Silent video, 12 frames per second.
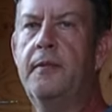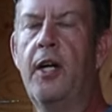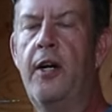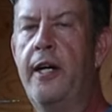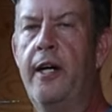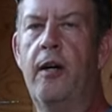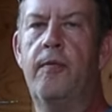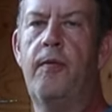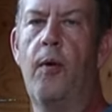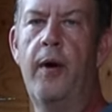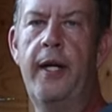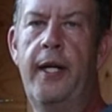30 or
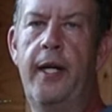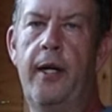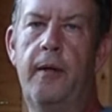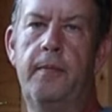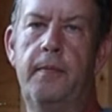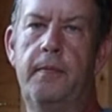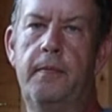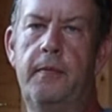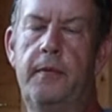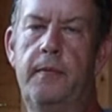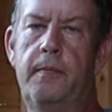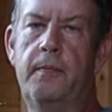40 year
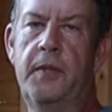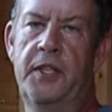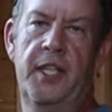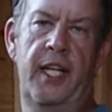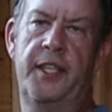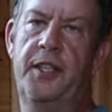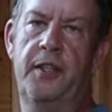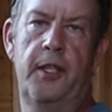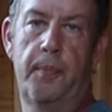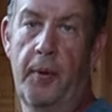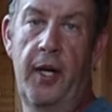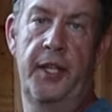recession,
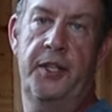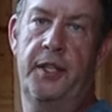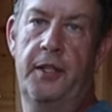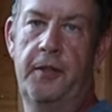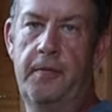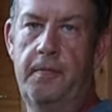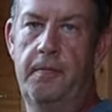depression